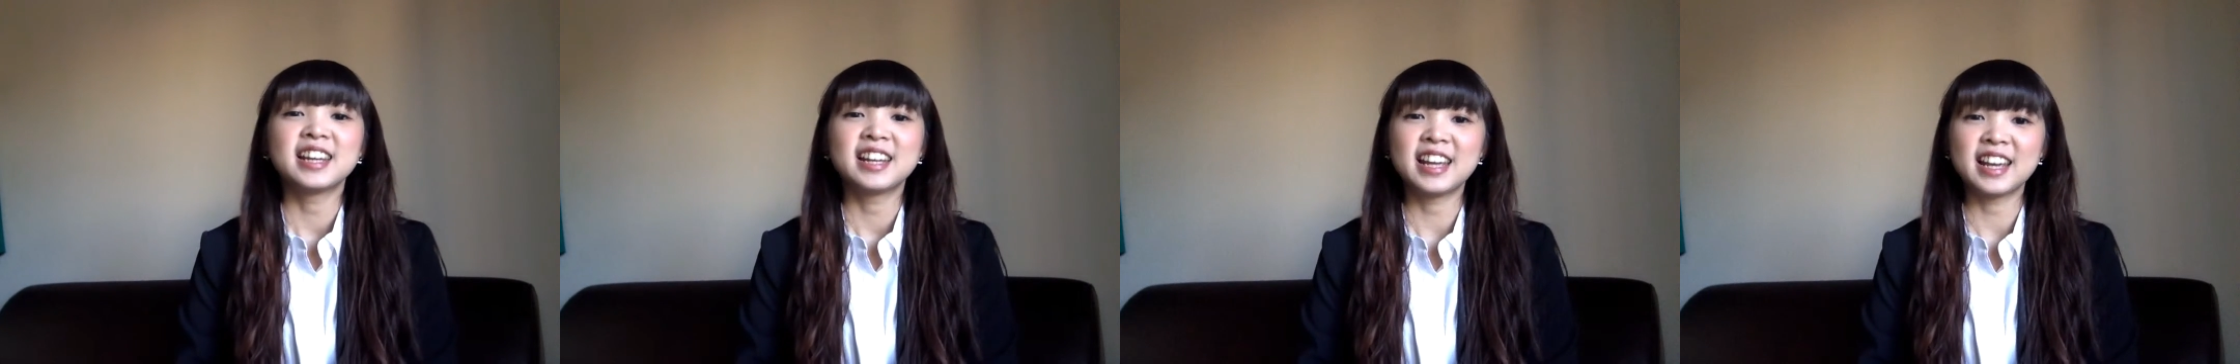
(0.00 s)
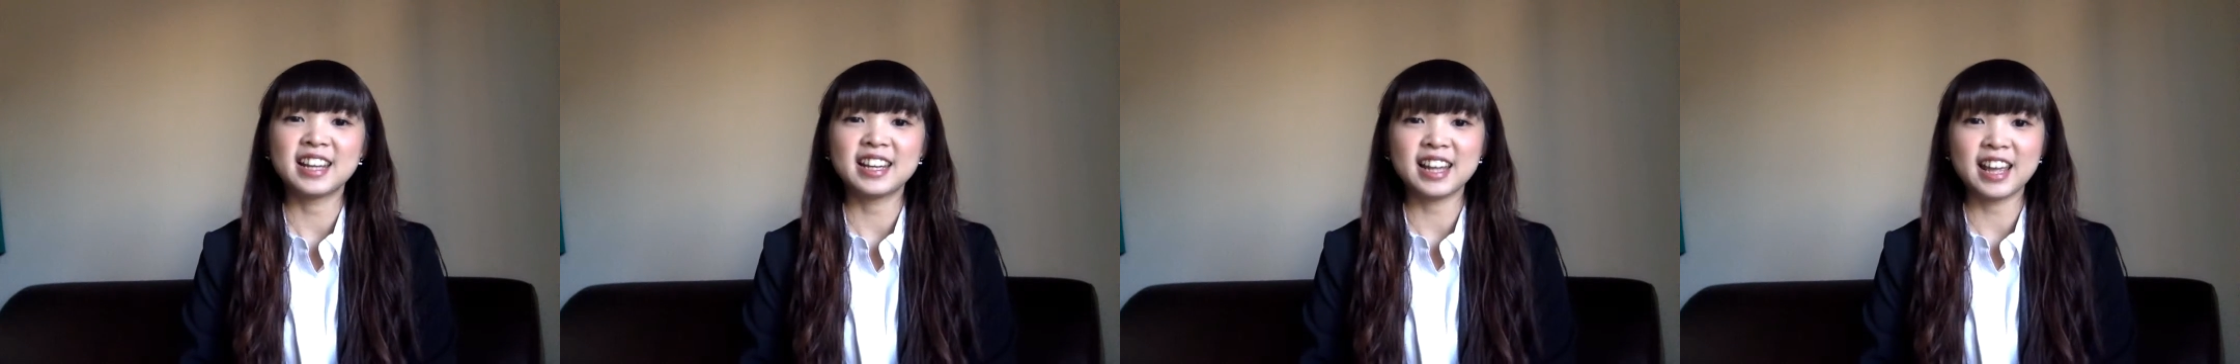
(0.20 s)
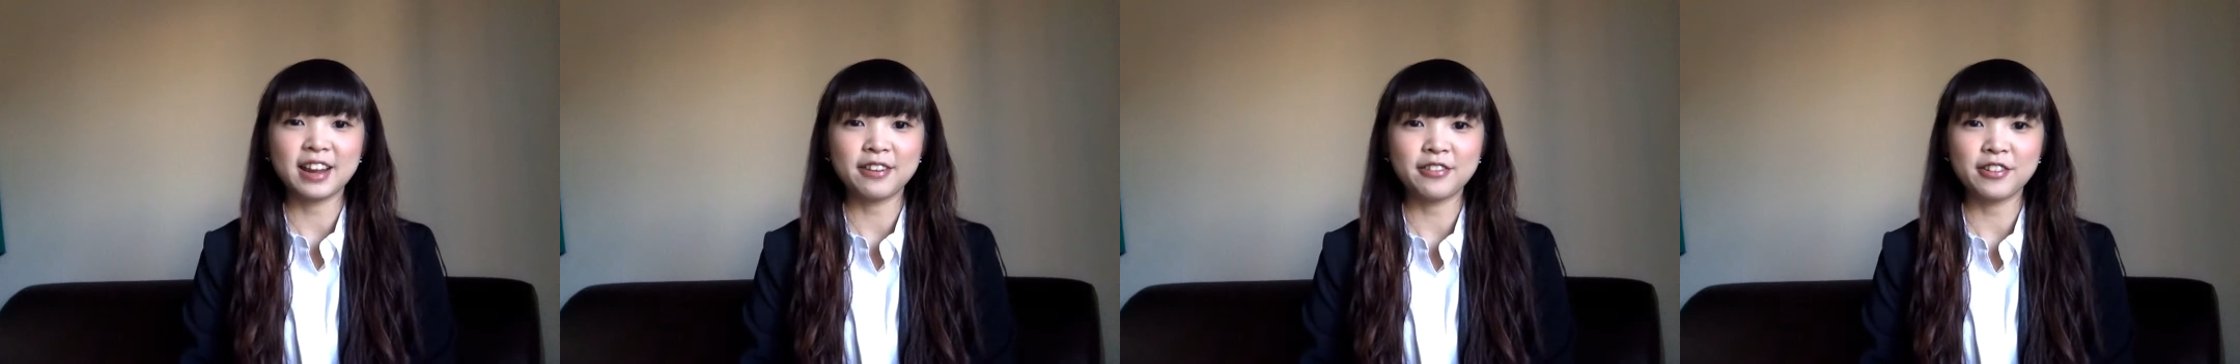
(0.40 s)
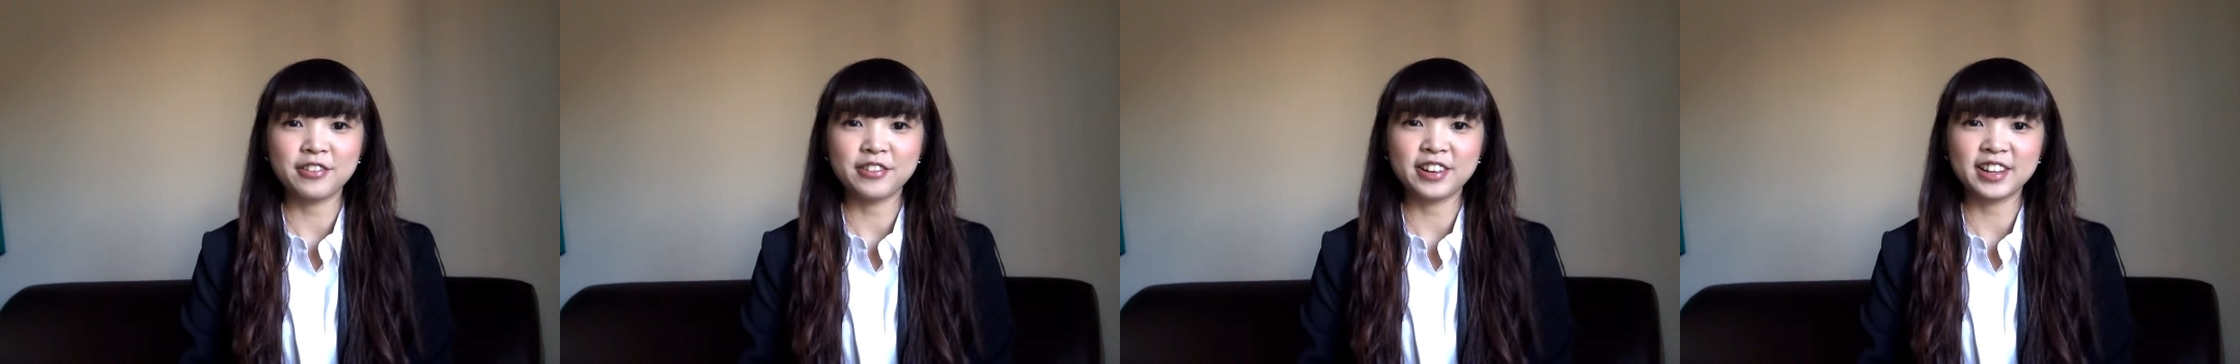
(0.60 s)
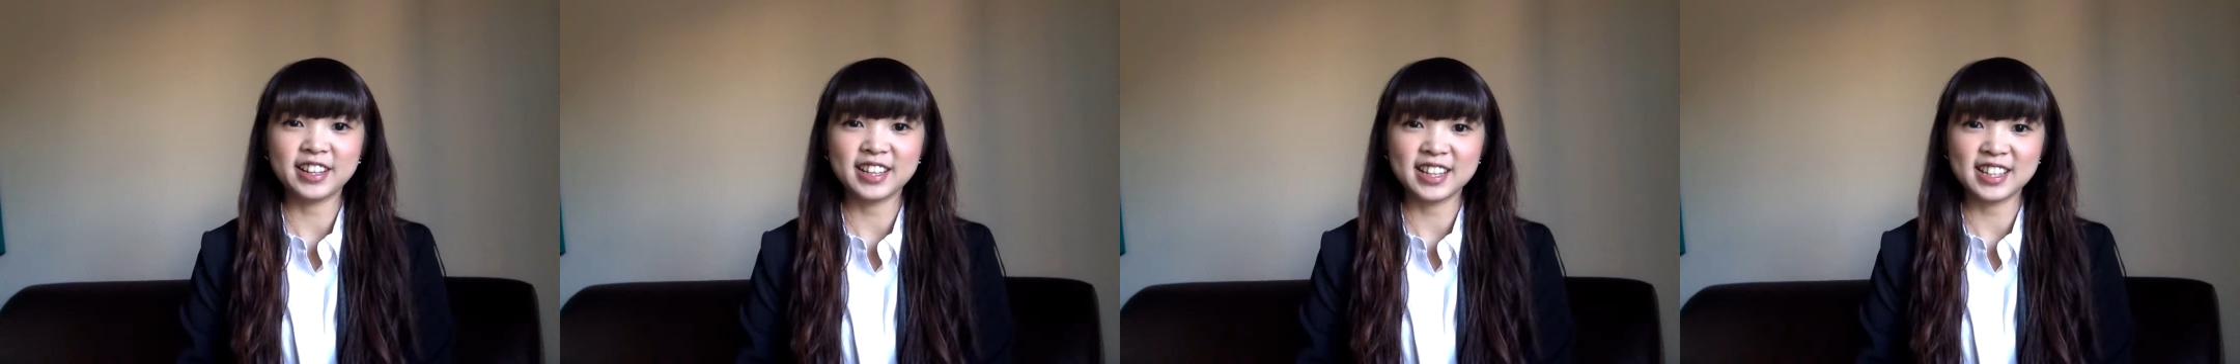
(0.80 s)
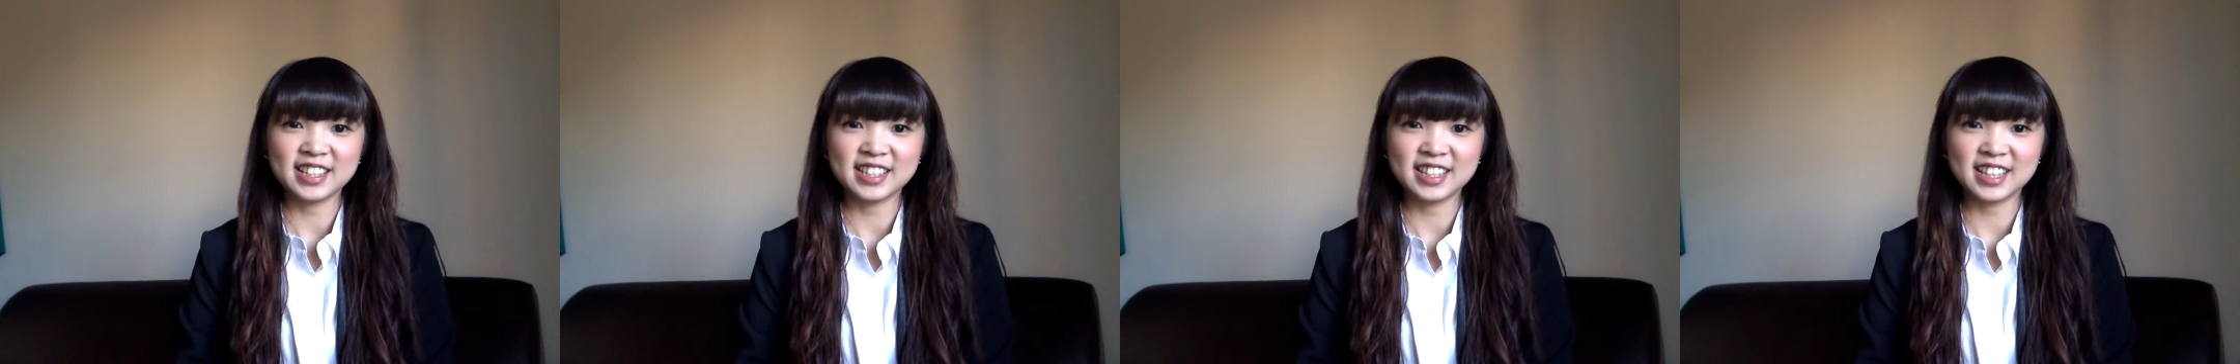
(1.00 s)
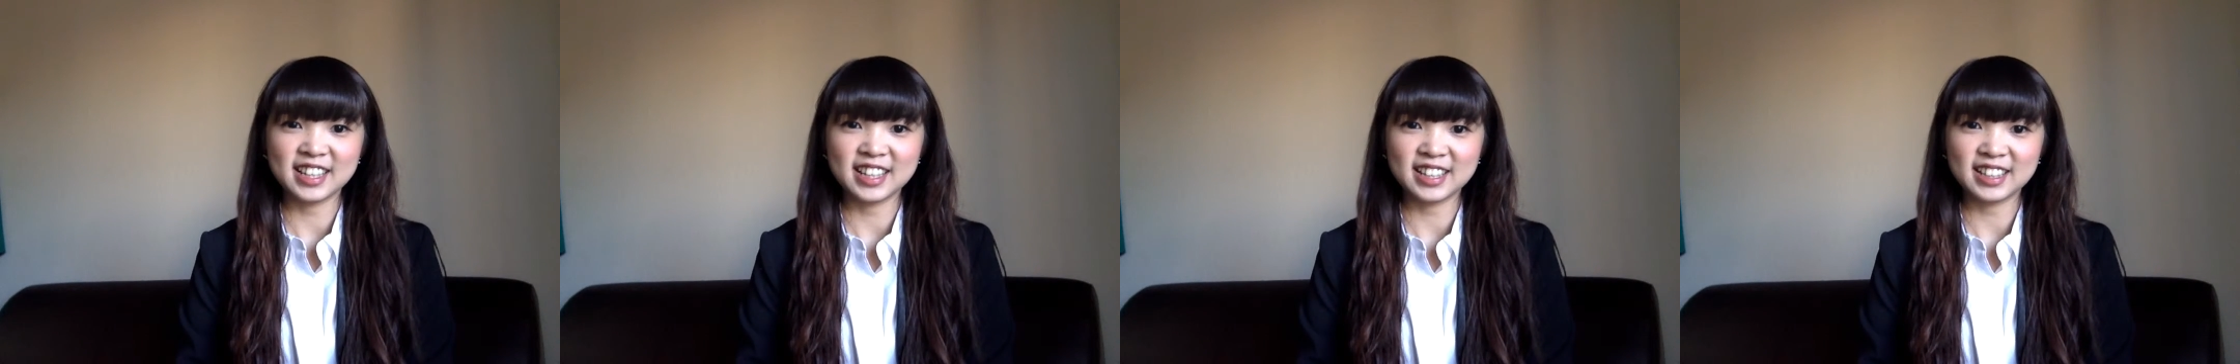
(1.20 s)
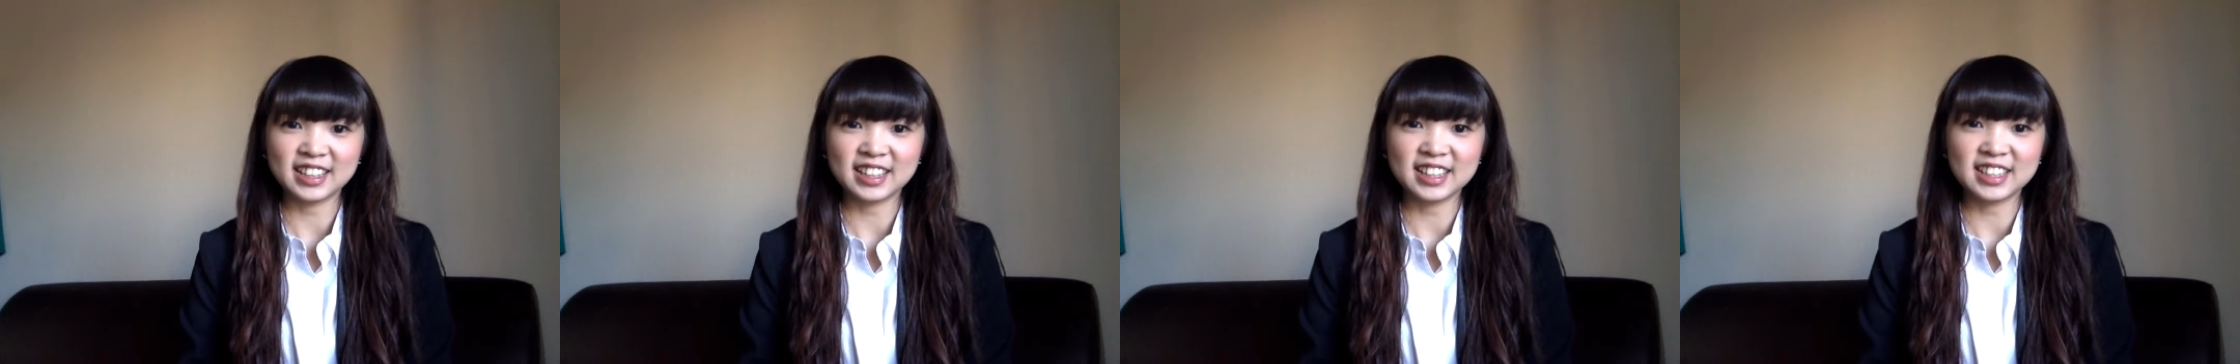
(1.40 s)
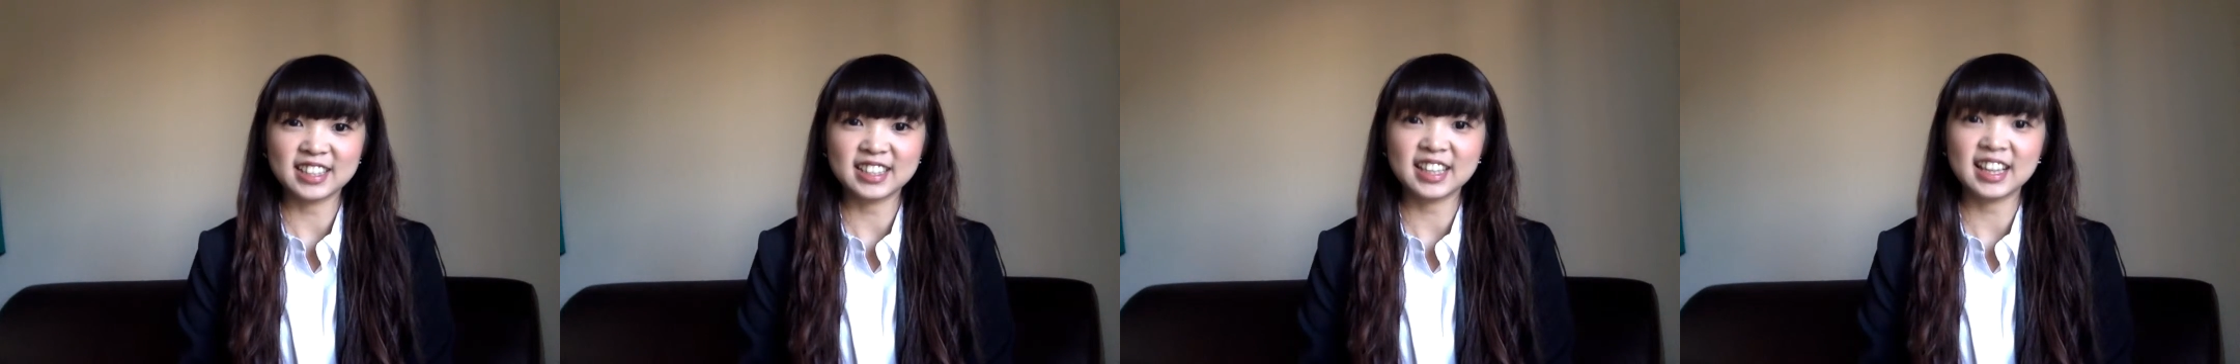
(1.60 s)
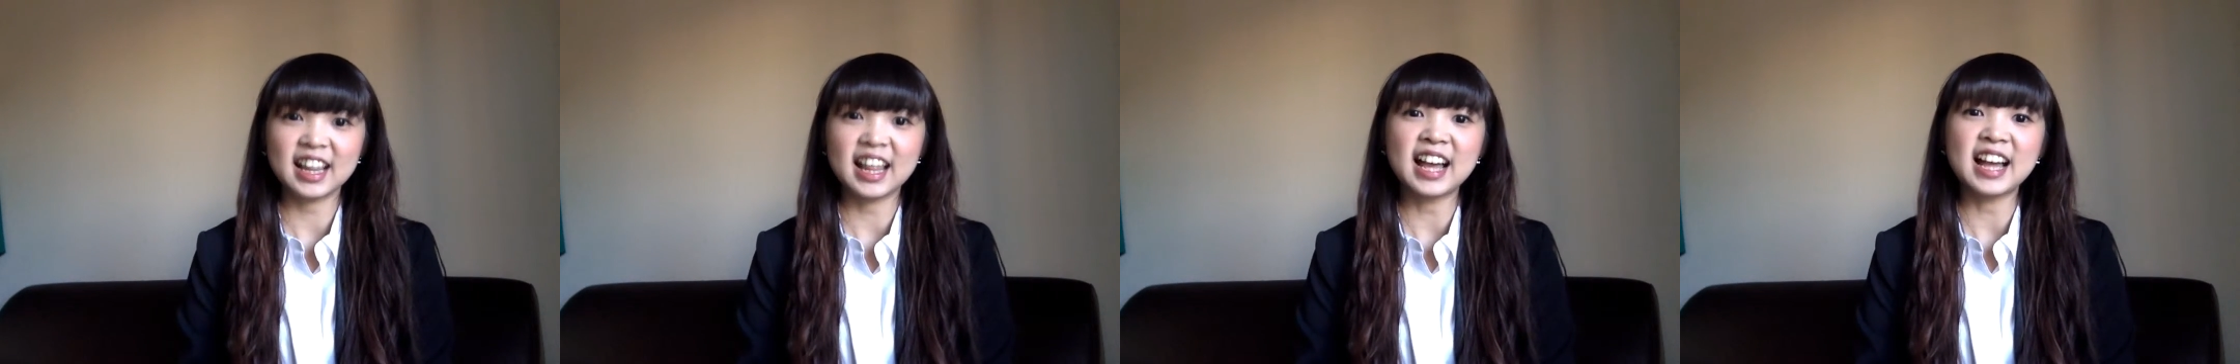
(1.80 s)
that everyone can take this
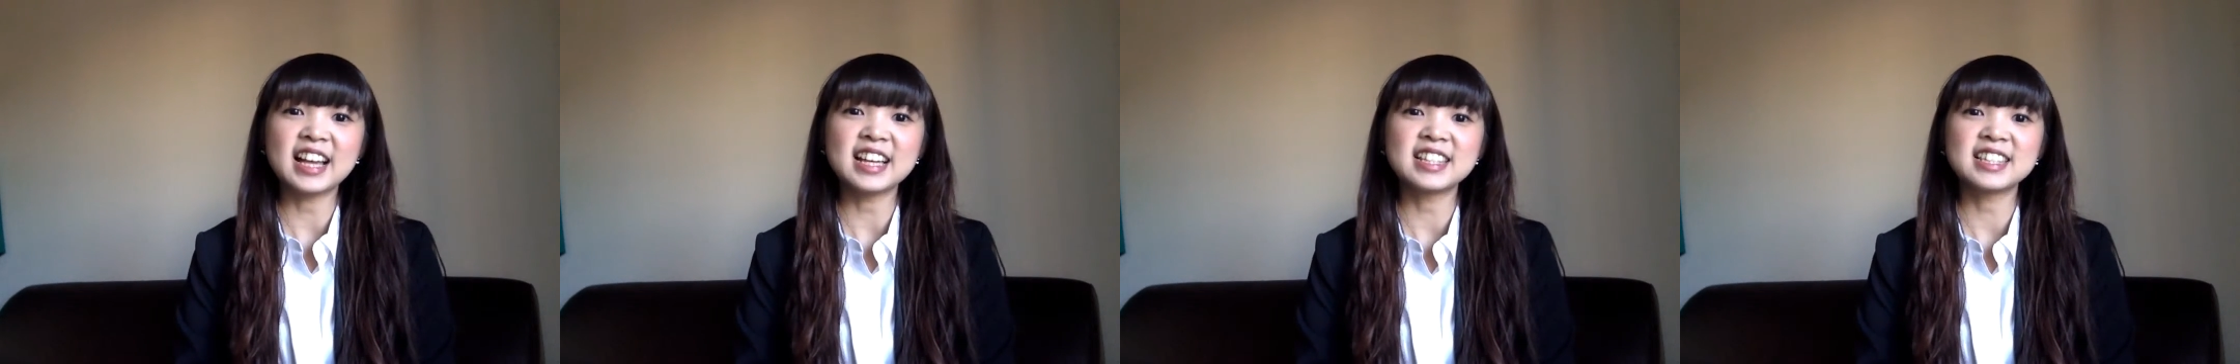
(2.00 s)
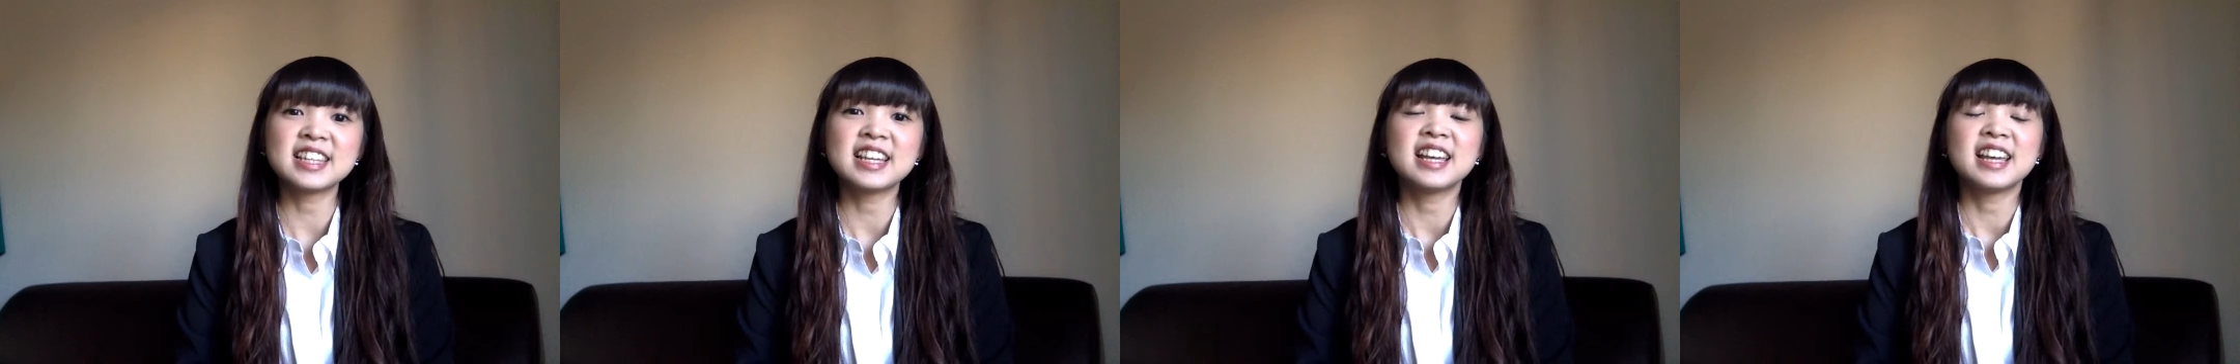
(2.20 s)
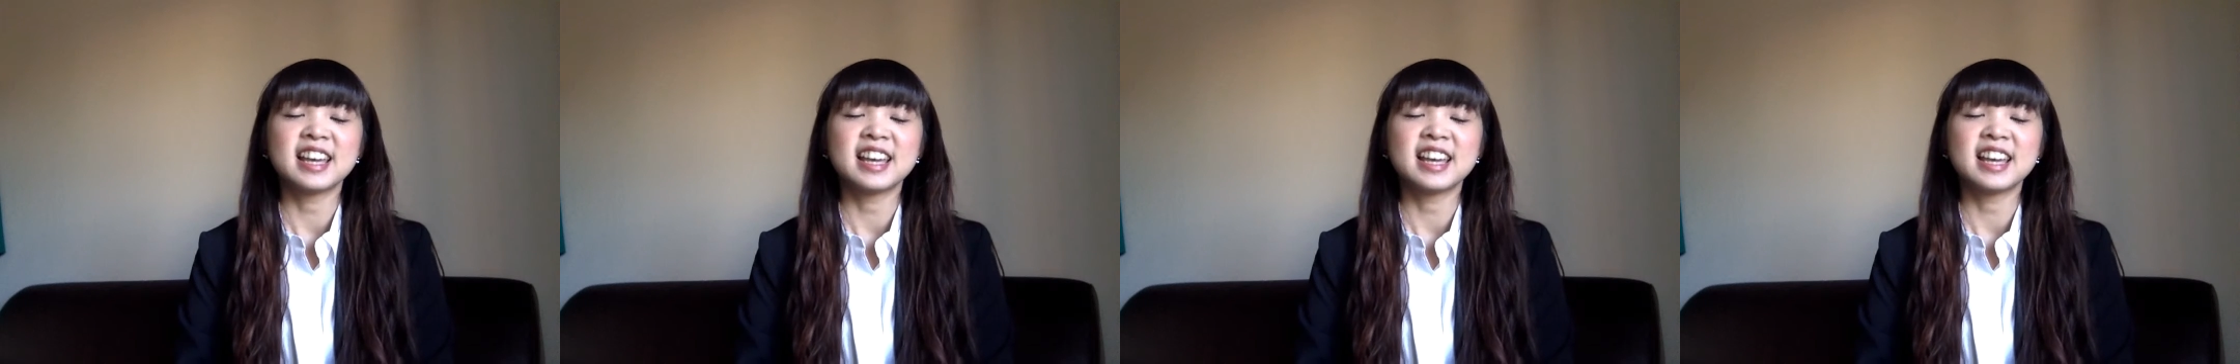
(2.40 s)
class,